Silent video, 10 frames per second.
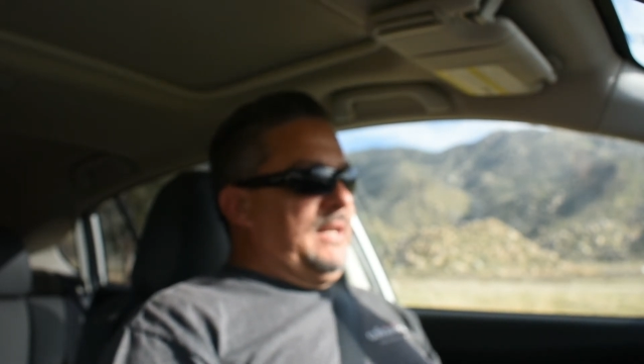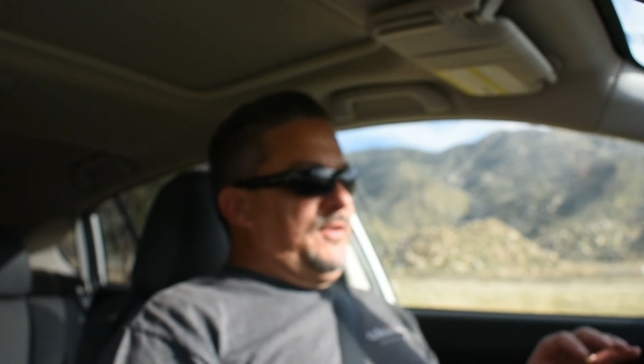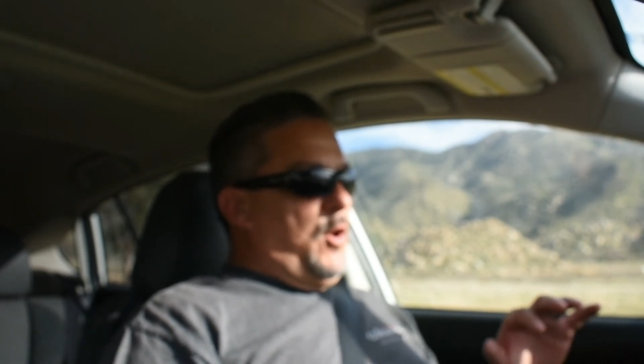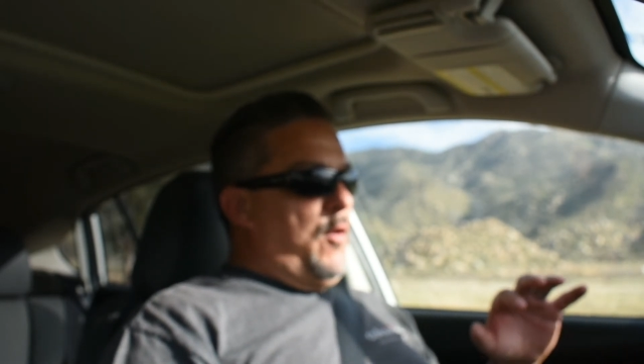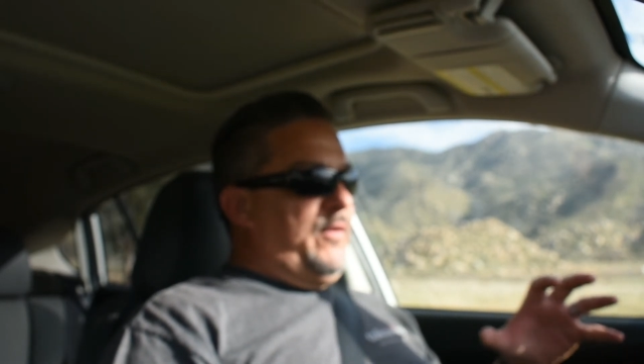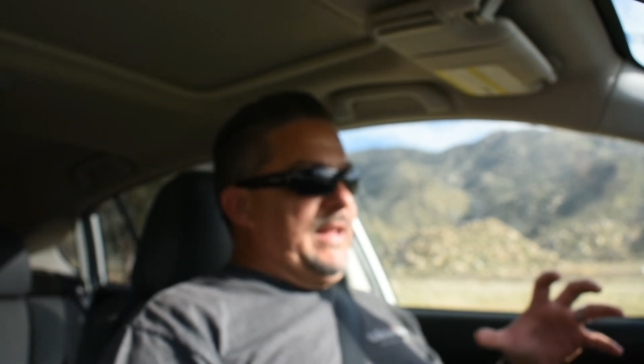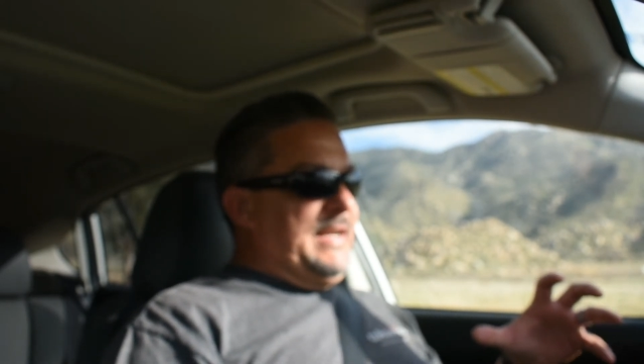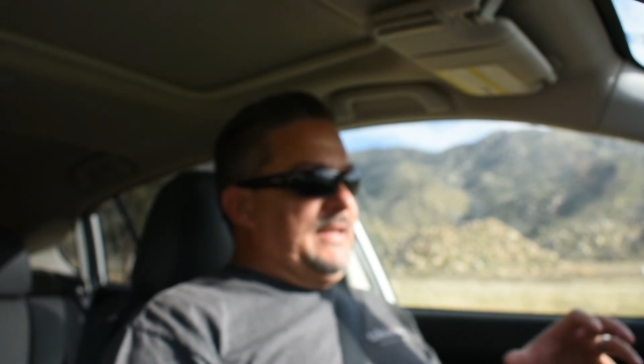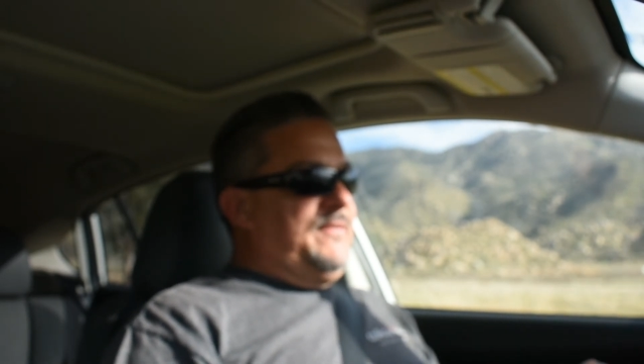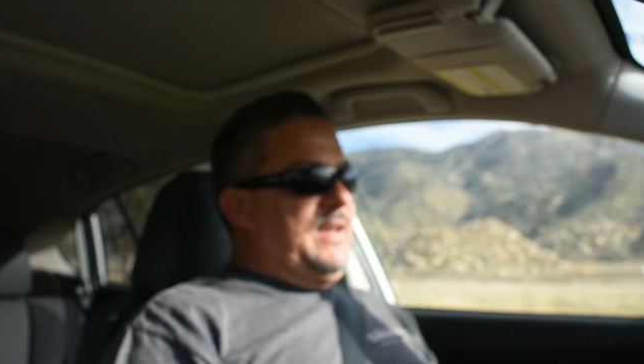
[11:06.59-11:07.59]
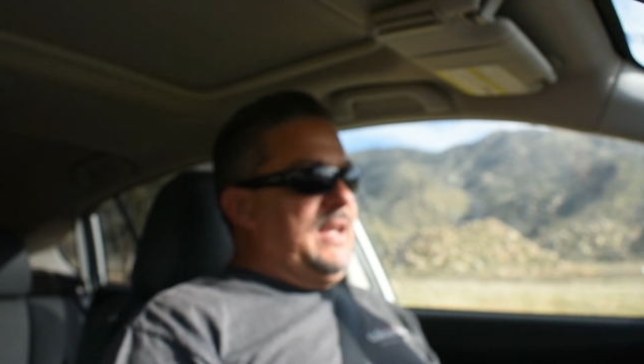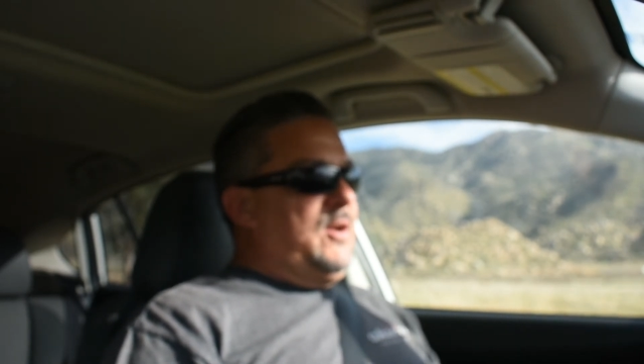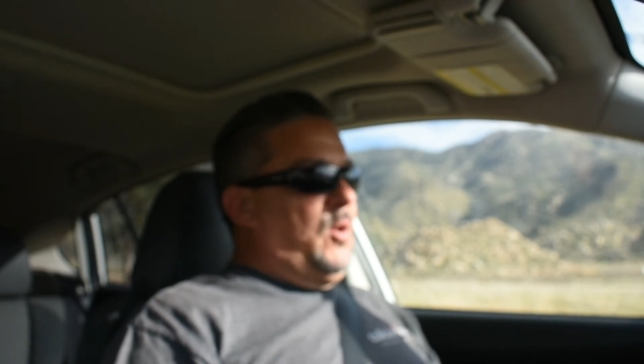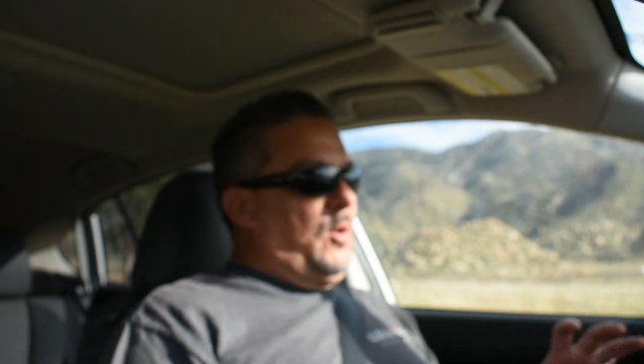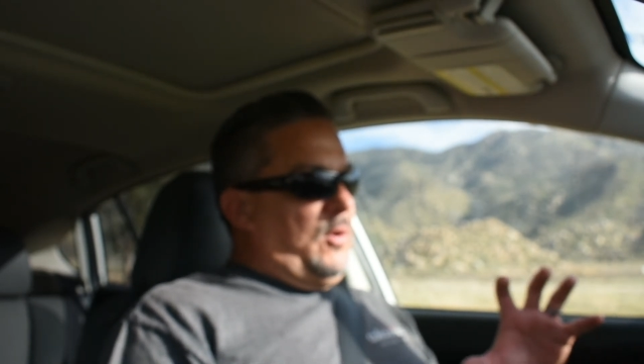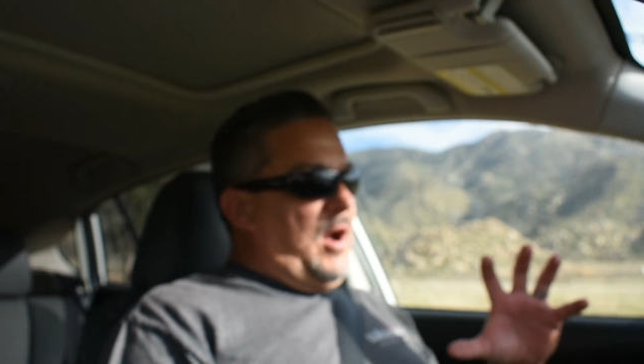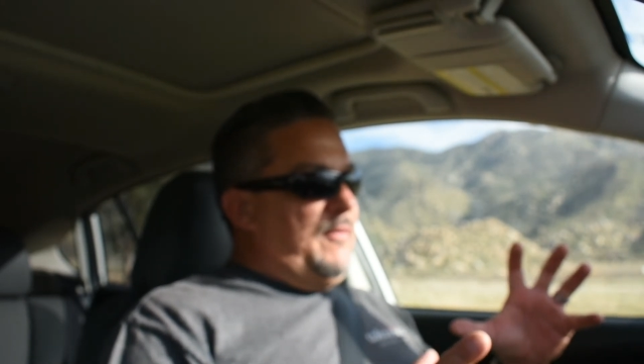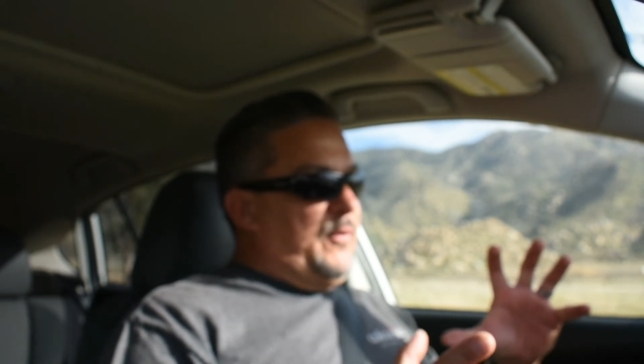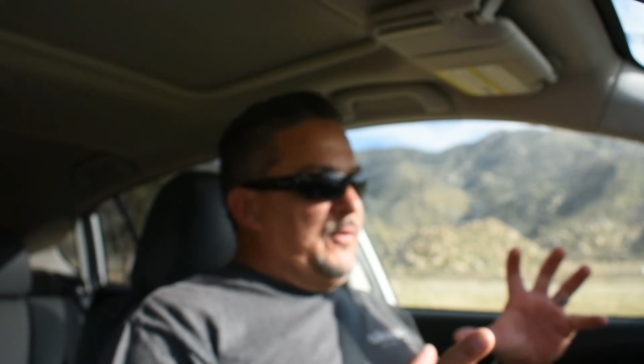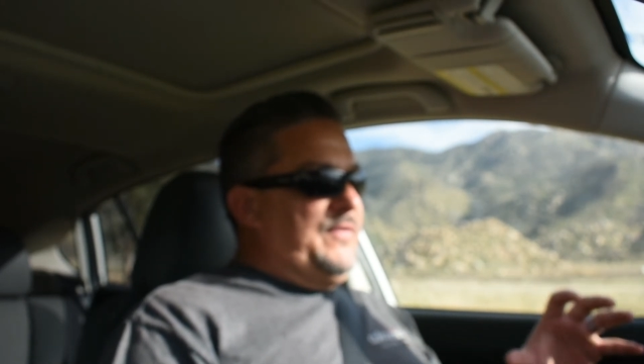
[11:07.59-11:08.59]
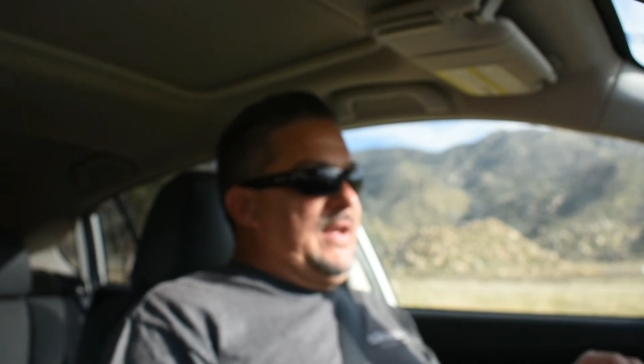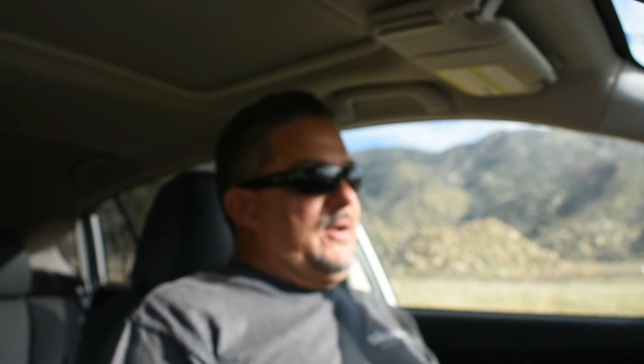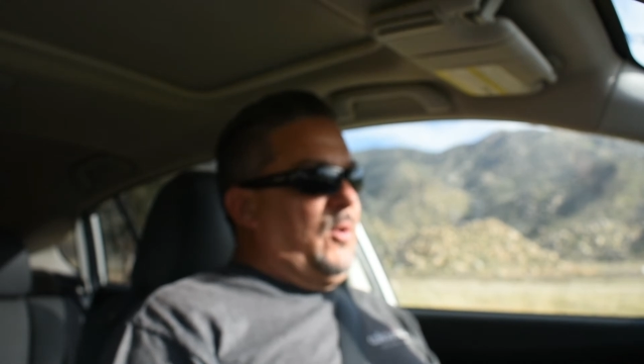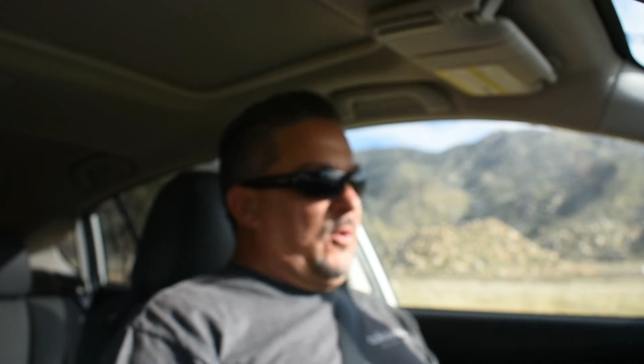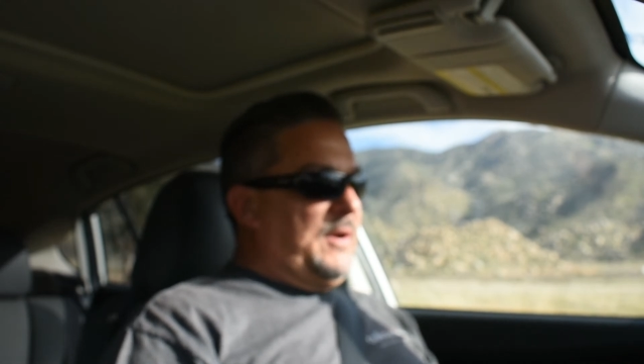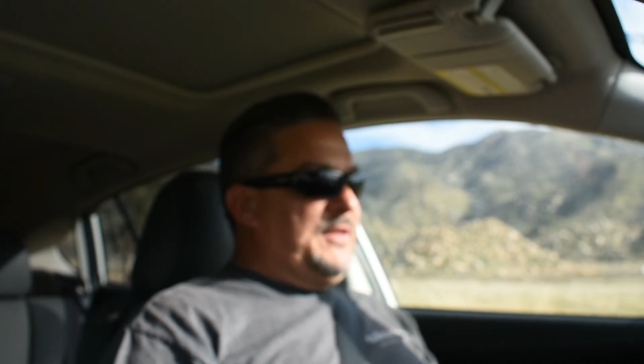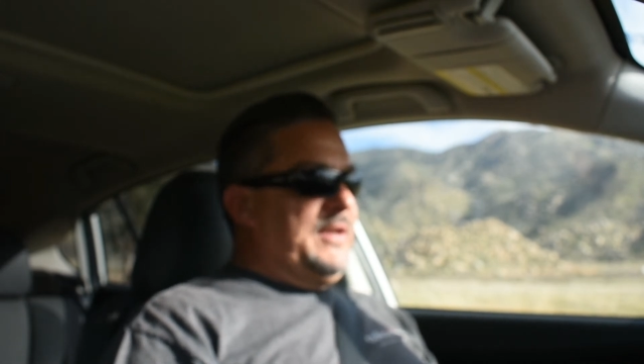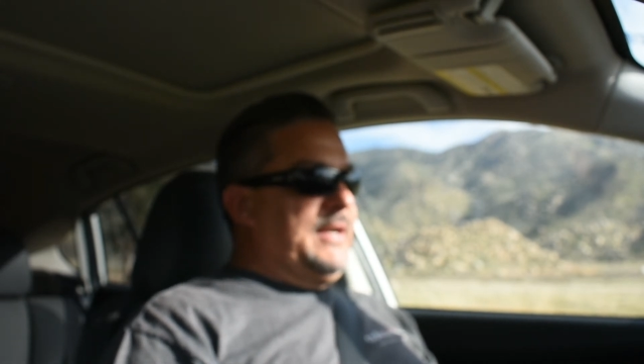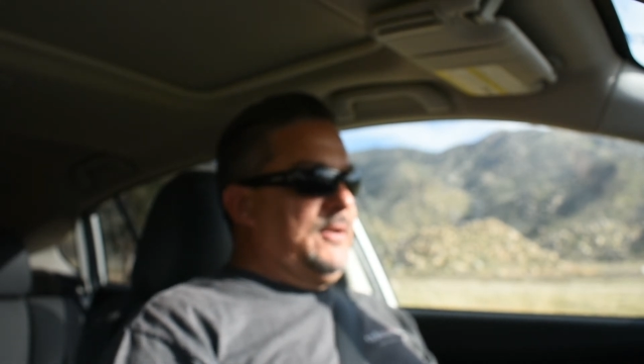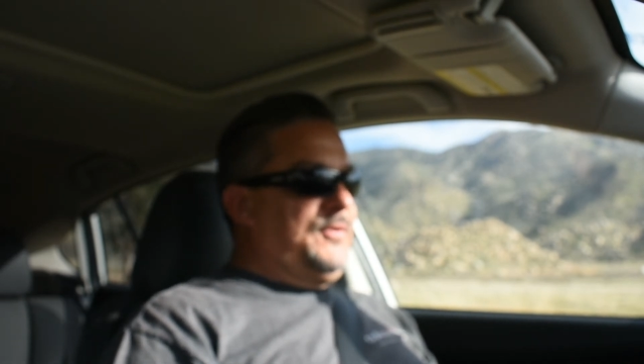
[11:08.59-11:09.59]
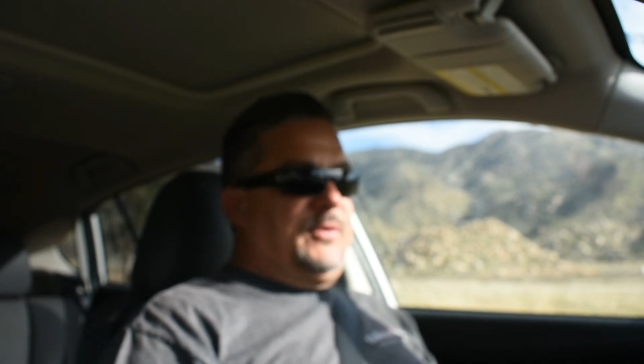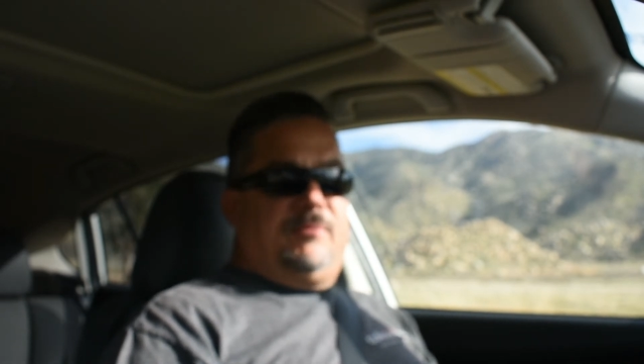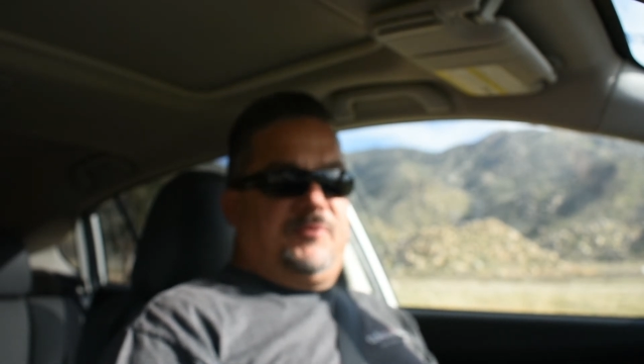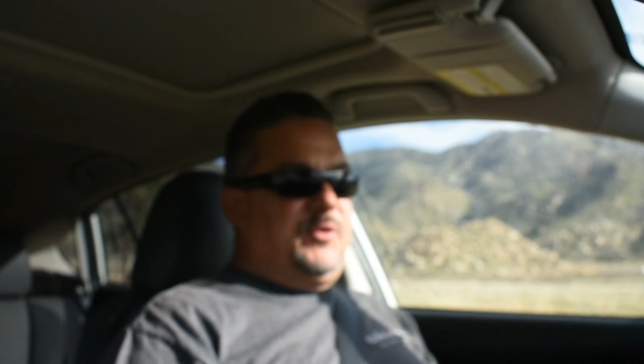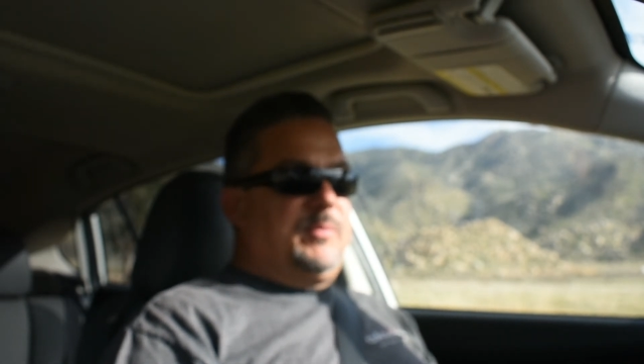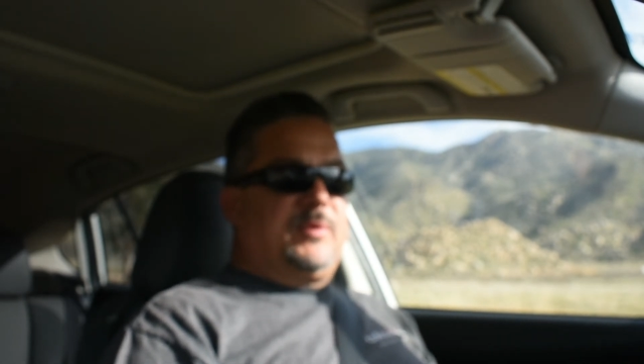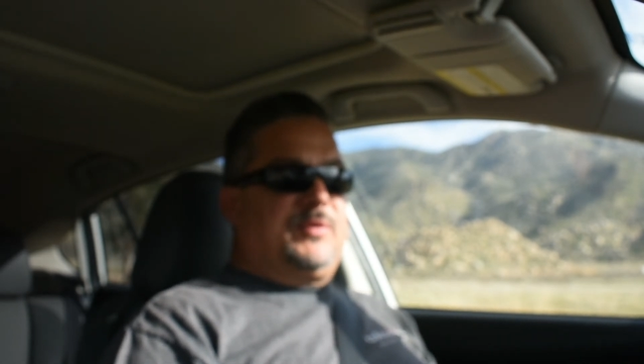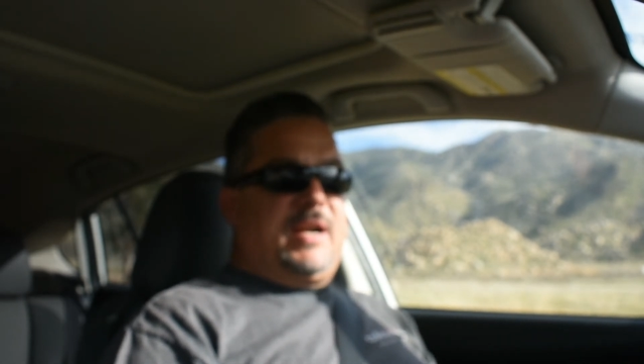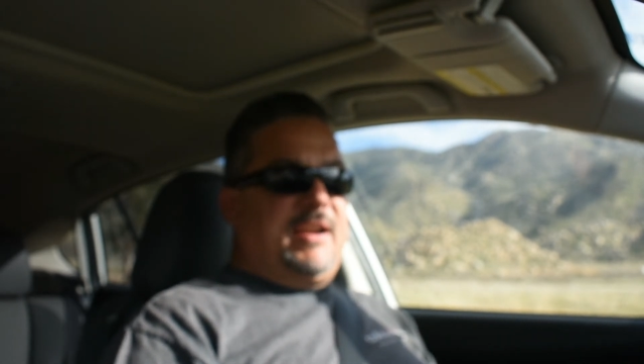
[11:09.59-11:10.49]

as an overlanding vehicle or off-road vehicle or anything else, Subaru's got